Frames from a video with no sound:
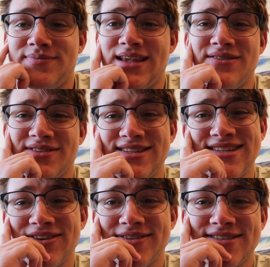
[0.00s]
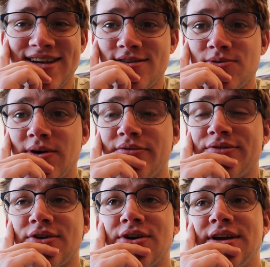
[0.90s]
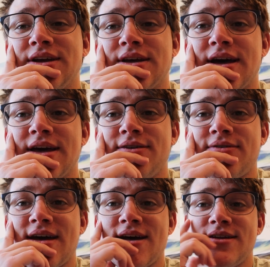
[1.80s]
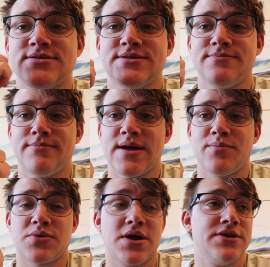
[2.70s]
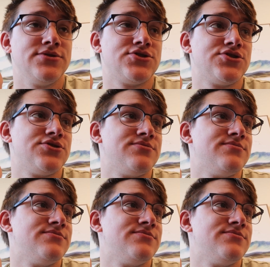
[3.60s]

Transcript: Even still, it's like 12:30. I've had my breakfast,